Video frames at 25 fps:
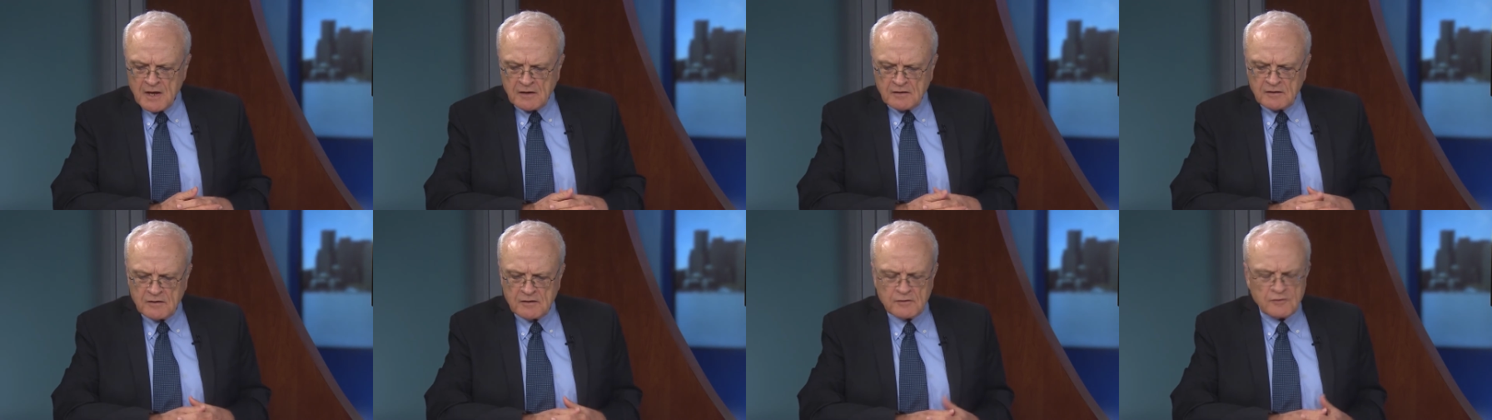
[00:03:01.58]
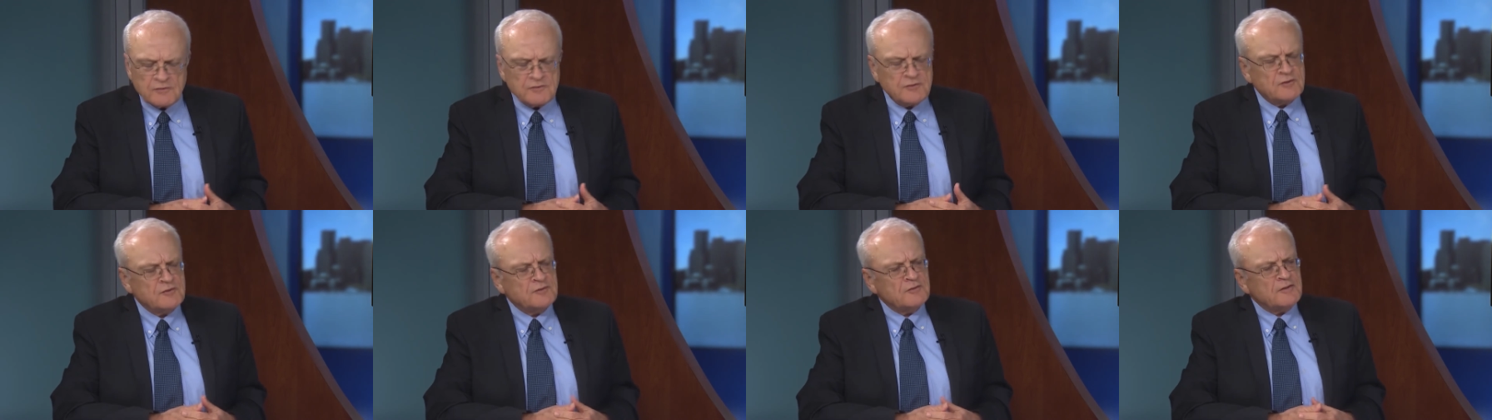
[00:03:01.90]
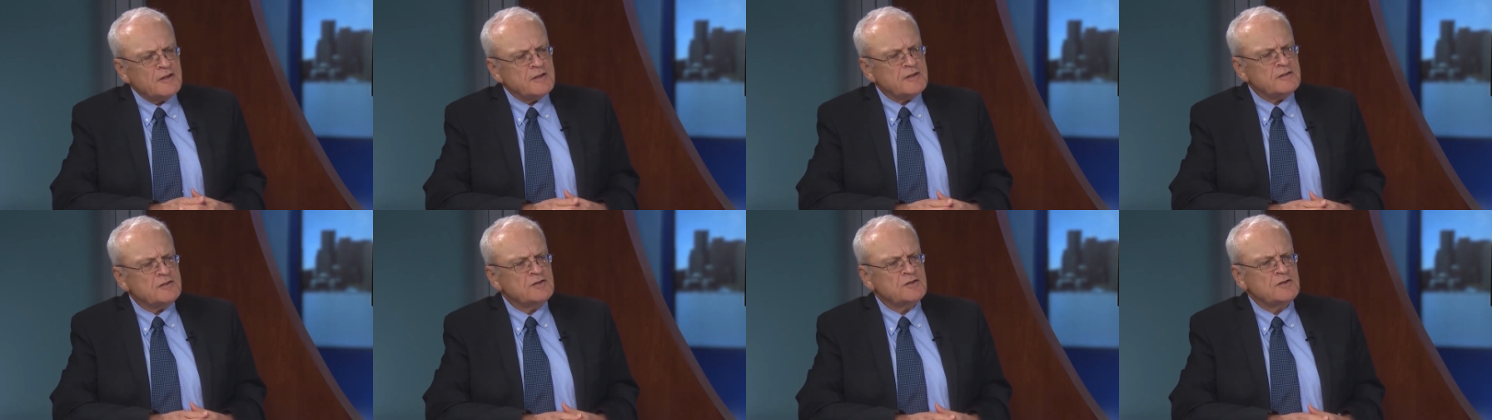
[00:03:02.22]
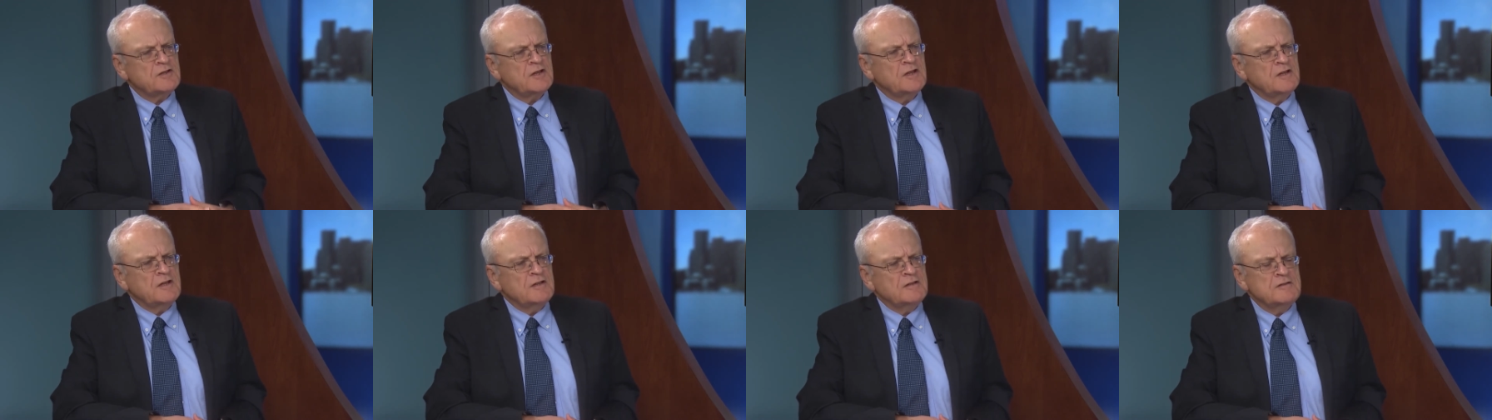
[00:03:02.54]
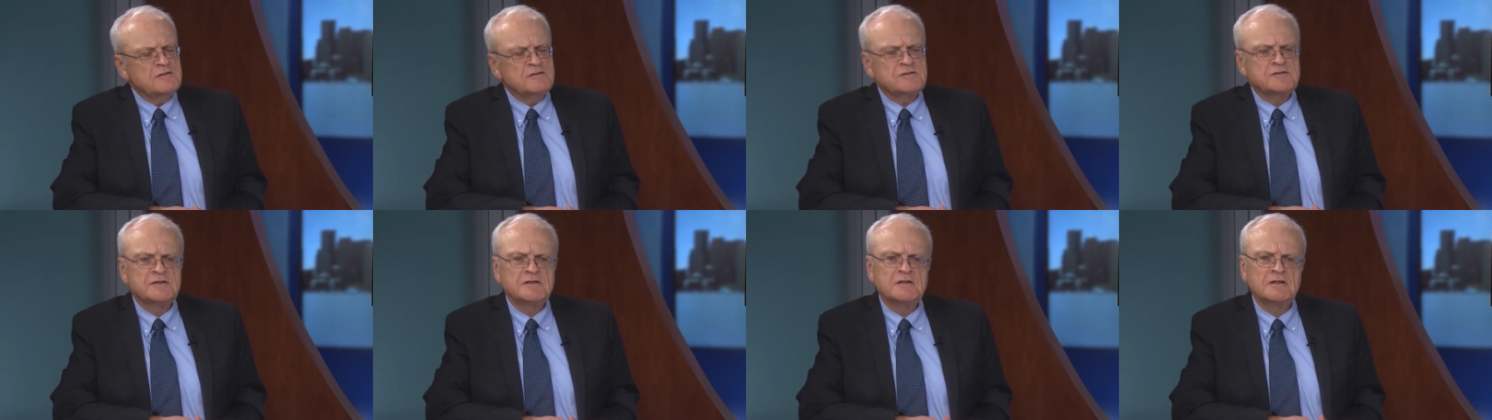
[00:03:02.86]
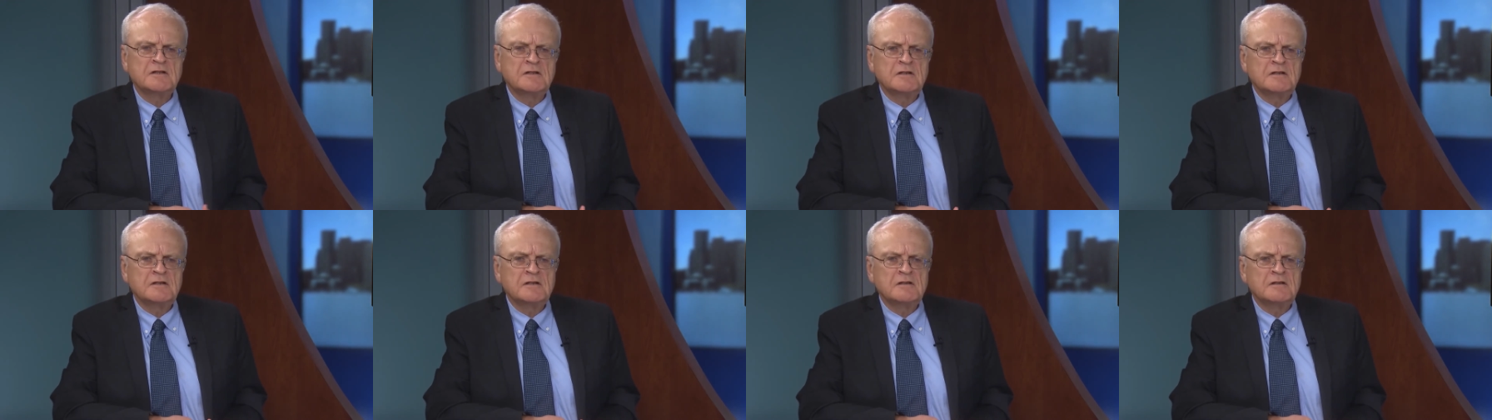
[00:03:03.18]
Nia, there's a slight change
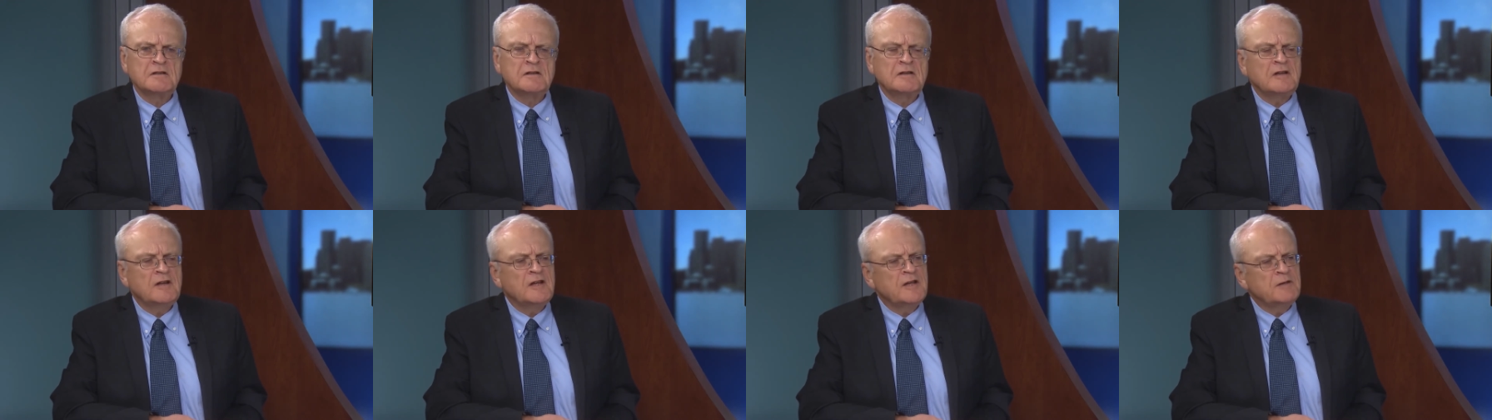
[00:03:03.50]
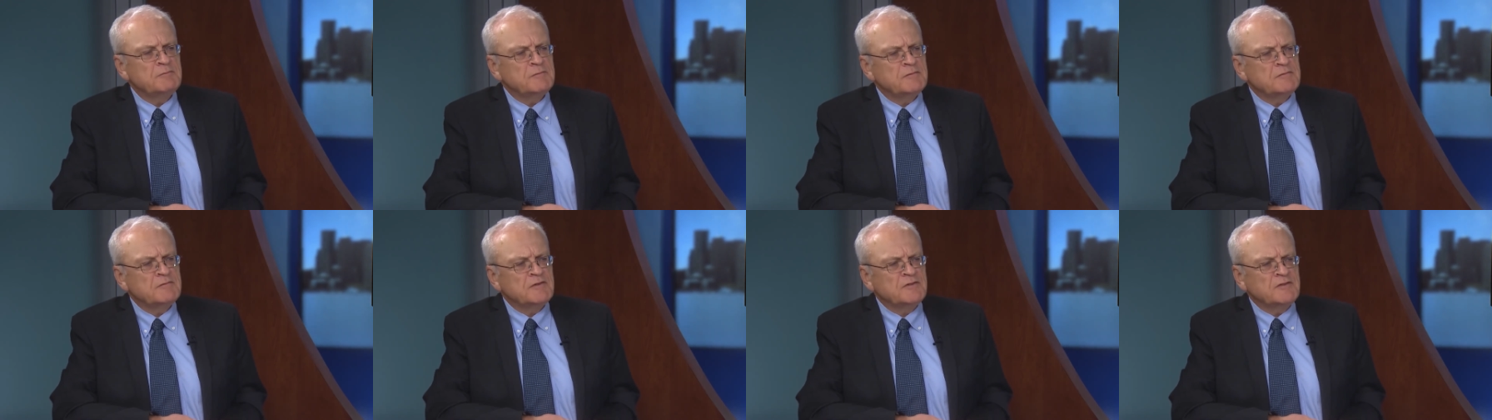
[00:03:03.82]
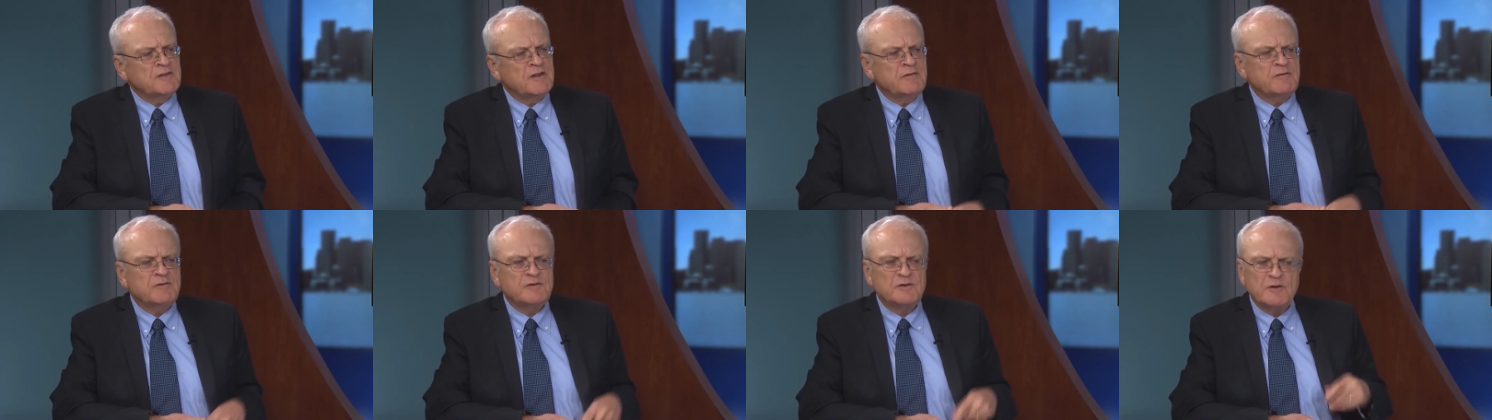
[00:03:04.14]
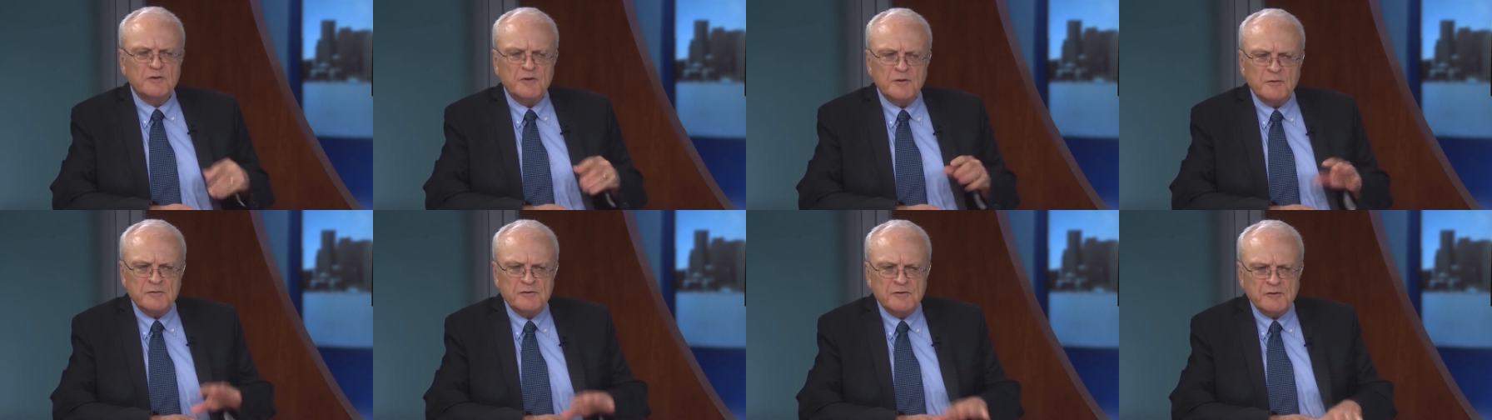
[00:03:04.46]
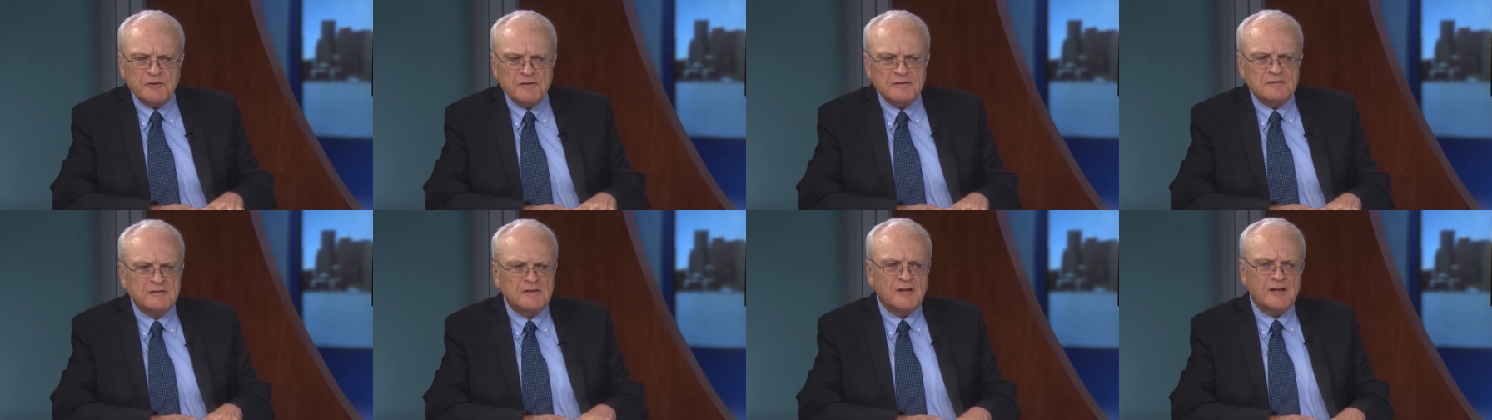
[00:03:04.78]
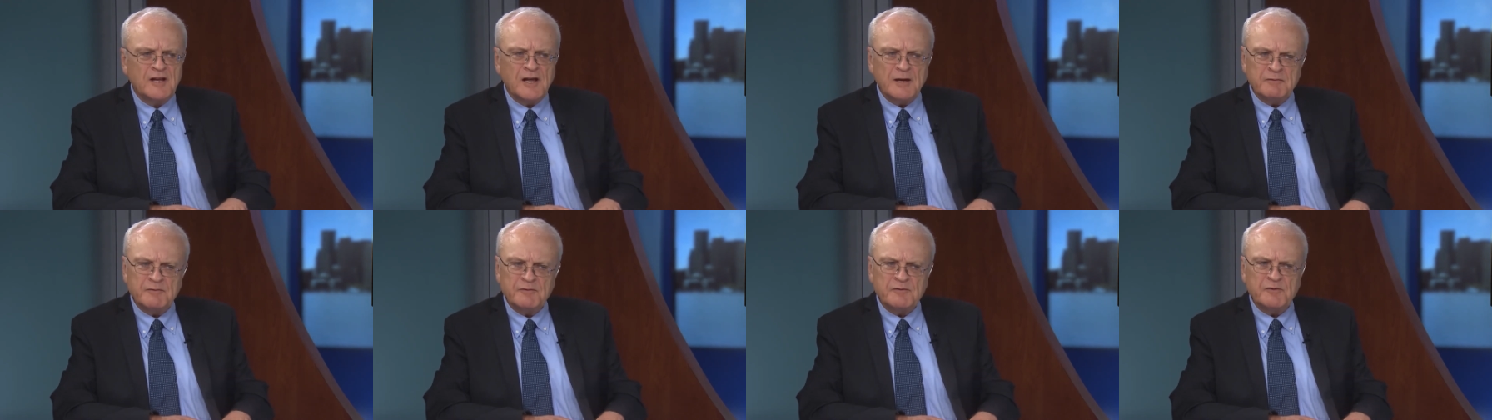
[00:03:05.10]
in the name of this. Even though the
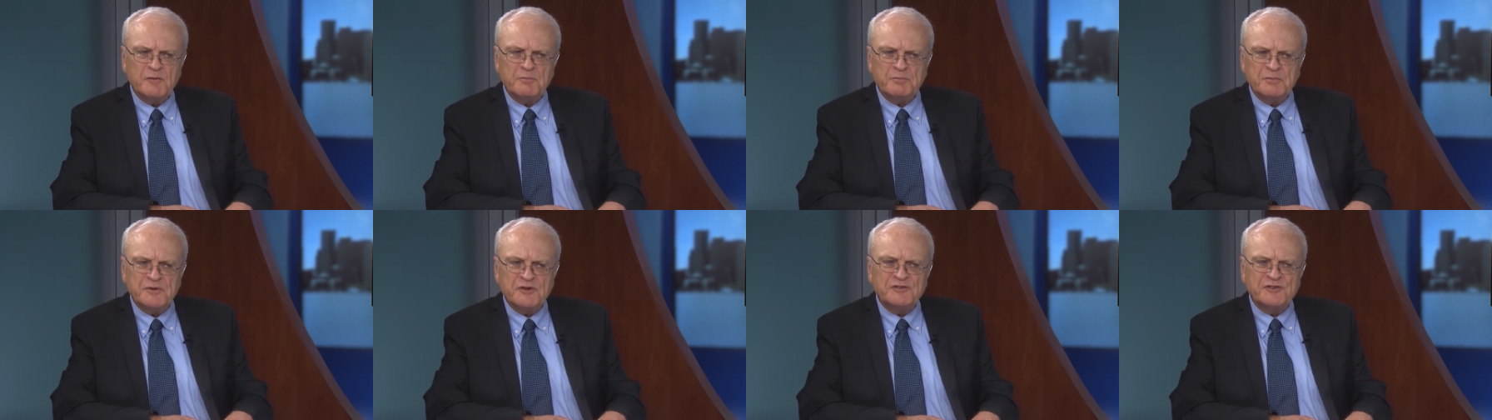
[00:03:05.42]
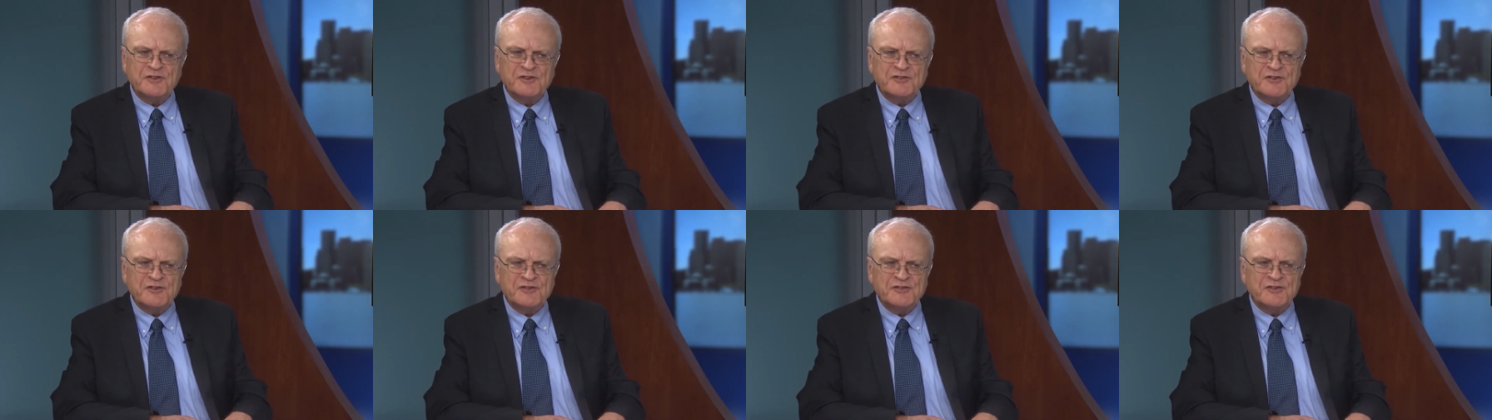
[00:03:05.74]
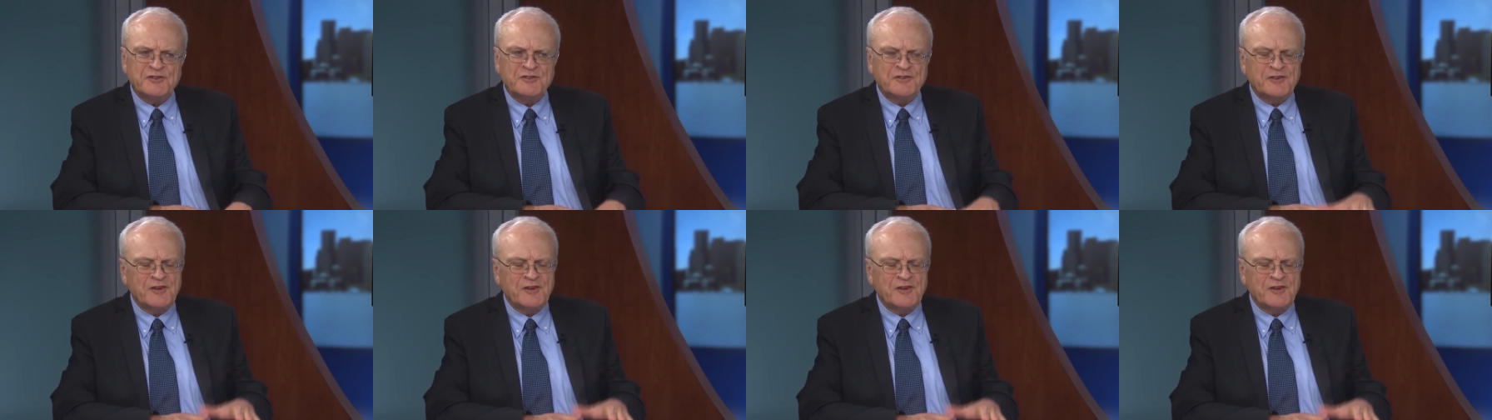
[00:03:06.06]
name of your business is the